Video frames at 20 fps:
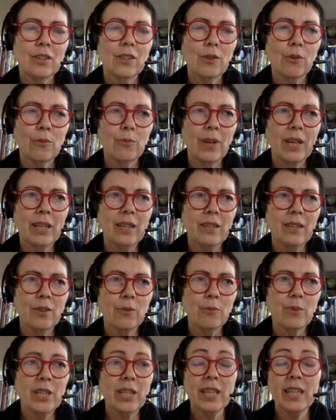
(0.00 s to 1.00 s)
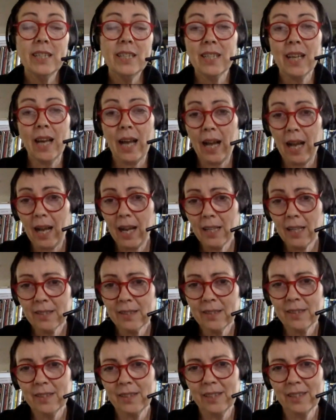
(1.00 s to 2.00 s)
when we need to
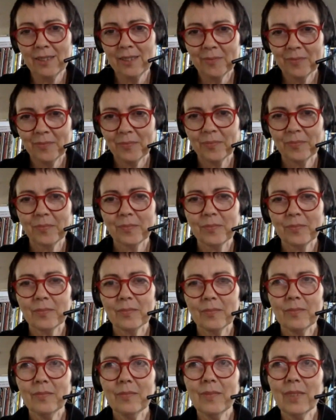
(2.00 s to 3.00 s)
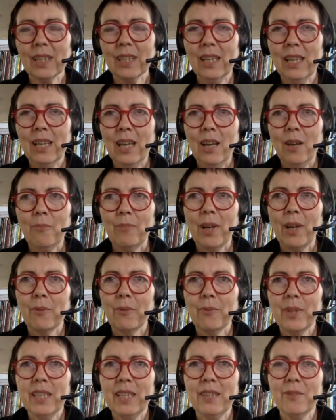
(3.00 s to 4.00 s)
ask, but
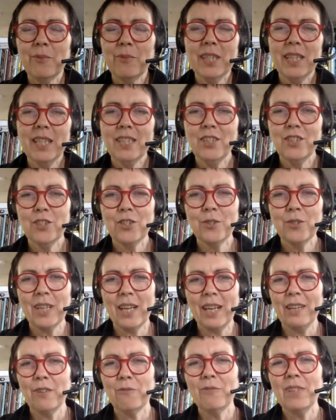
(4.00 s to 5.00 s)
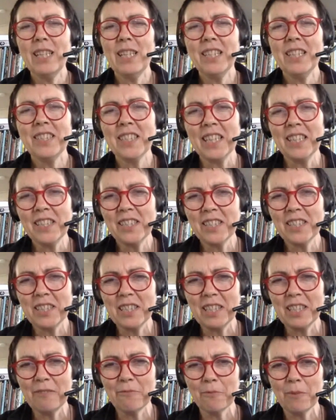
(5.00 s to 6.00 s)
we need to do that in a really
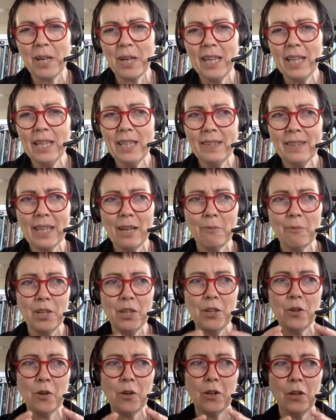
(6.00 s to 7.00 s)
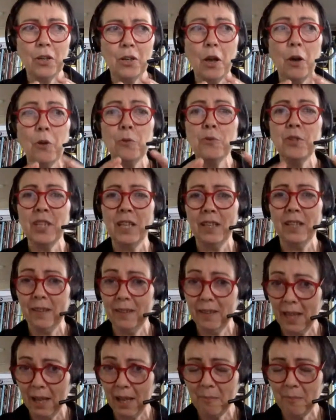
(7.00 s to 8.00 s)
sensitive way, that we're not loading
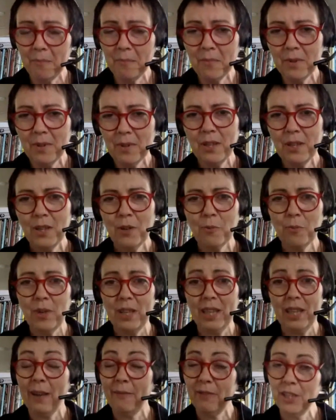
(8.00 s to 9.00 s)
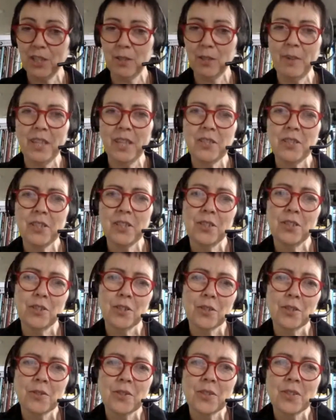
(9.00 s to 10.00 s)
them with having to make the
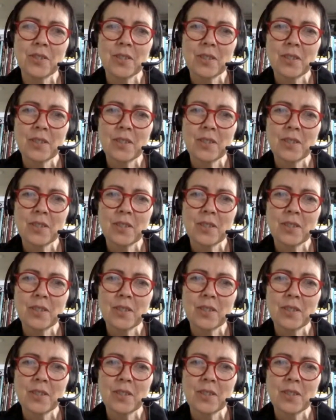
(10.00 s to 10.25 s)
decisions.